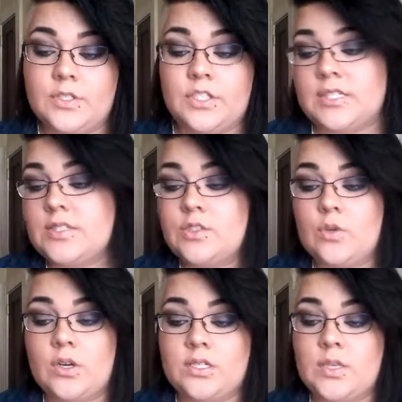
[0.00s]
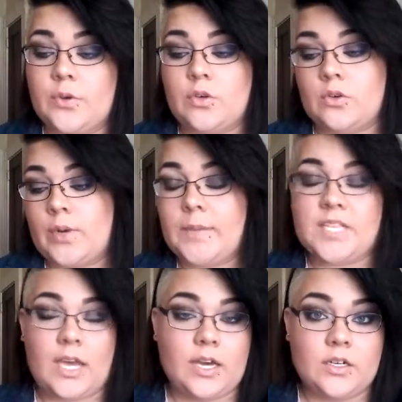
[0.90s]
just your typical
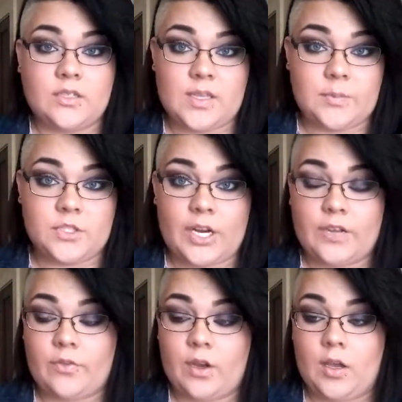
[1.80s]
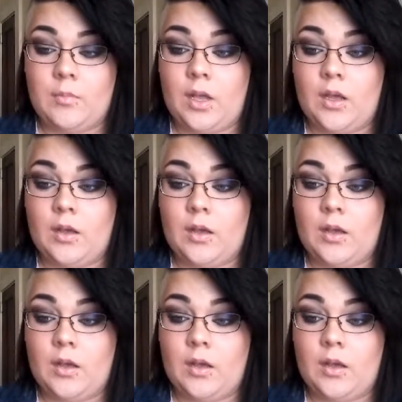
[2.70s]
reptile substrate from